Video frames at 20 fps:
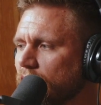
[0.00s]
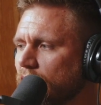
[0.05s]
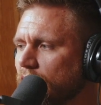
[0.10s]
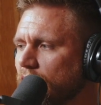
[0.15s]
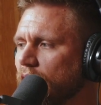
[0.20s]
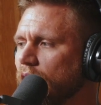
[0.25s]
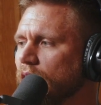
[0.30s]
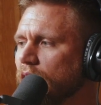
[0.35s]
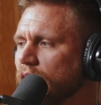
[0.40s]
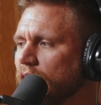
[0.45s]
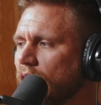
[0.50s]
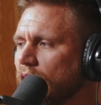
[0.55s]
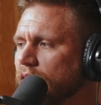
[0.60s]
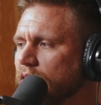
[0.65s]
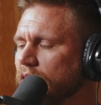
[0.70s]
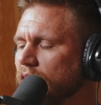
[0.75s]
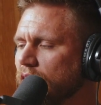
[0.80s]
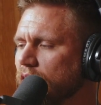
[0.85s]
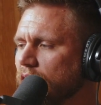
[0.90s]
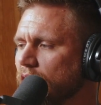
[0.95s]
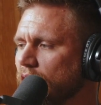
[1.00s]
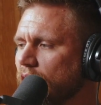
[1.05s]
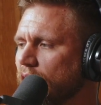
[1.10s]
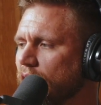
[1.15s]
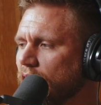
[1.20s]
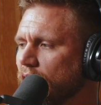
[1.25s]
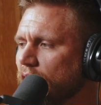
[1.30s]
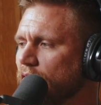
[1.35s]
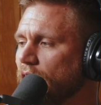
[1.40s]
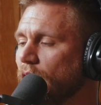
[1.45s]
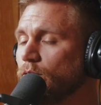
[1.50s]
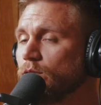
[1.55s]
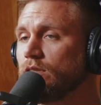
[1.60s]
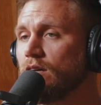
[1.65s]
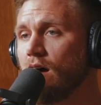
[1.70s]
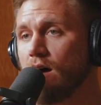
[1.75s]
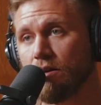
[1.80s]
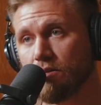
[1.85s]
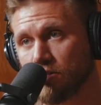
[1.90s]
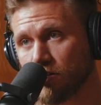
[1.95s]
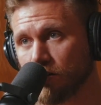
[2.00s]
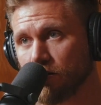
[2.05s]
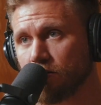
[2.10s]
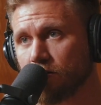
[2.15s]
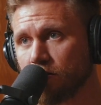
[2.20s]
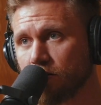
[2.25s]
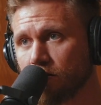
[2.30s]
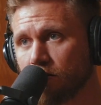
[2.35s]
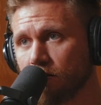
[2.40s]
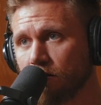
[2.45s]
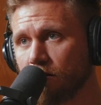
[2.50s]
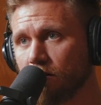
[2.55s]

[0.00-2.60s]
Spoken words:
again, the idea that if I was conscious